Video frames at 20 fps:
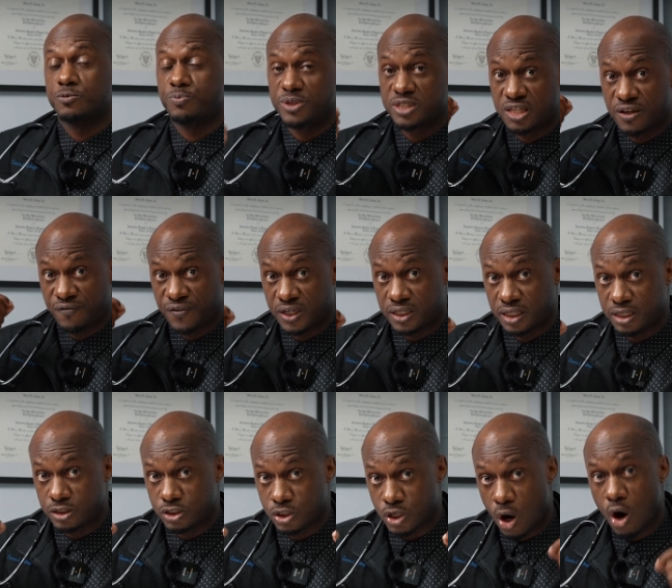
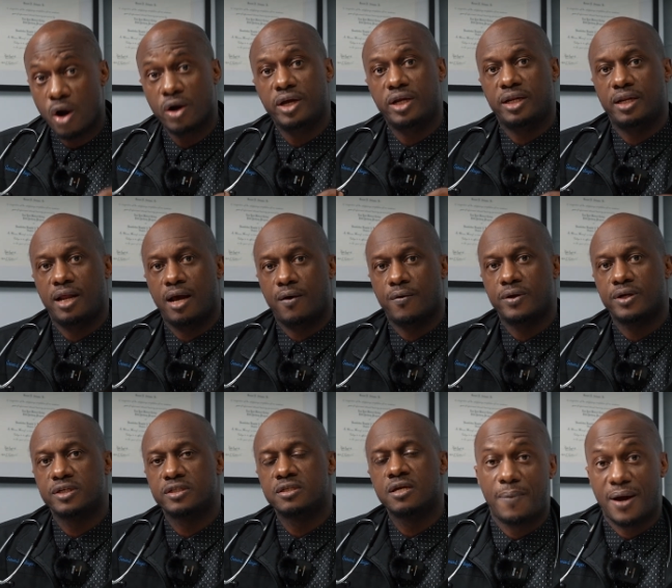specifically targeted
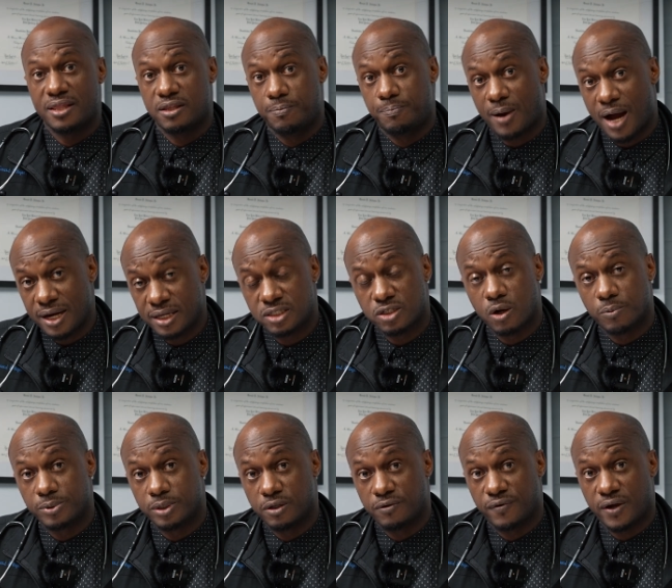areas by the body
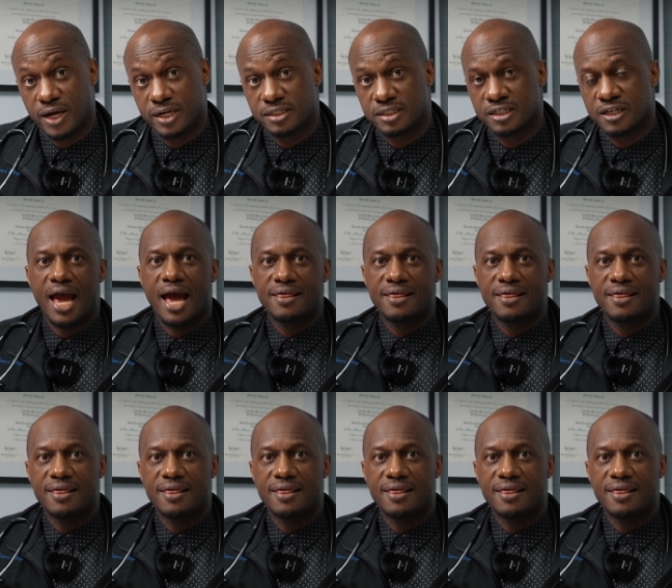sculpting device,